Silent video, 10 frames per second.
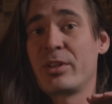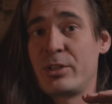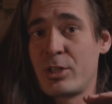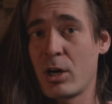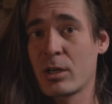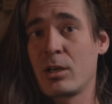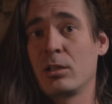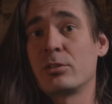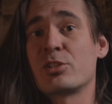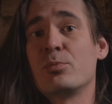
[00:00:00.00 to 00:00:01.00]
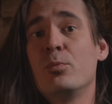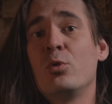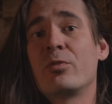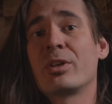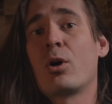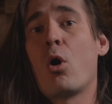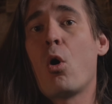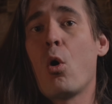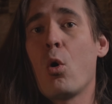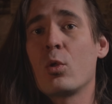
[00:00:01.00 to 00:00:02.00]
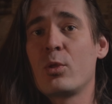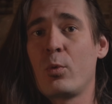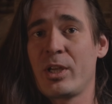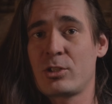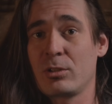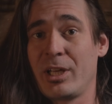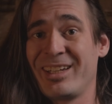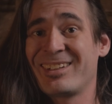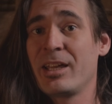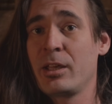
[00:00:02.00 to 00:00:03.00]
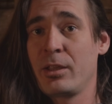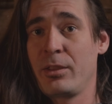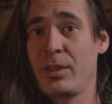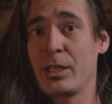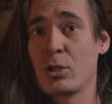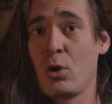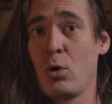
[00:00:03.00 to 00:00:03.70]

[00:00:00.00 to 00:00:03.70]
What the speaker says: with dark colors moving all the way to light then